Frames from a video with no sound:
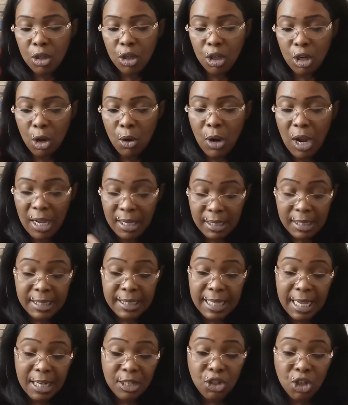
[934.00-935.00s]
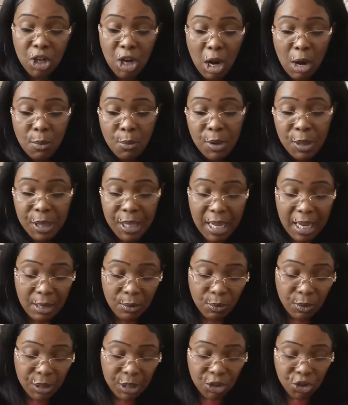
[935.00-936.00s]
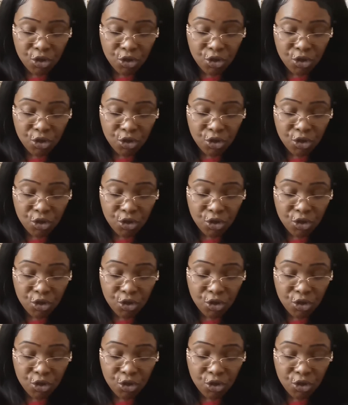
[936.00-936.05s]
you know, as I said, you're going within with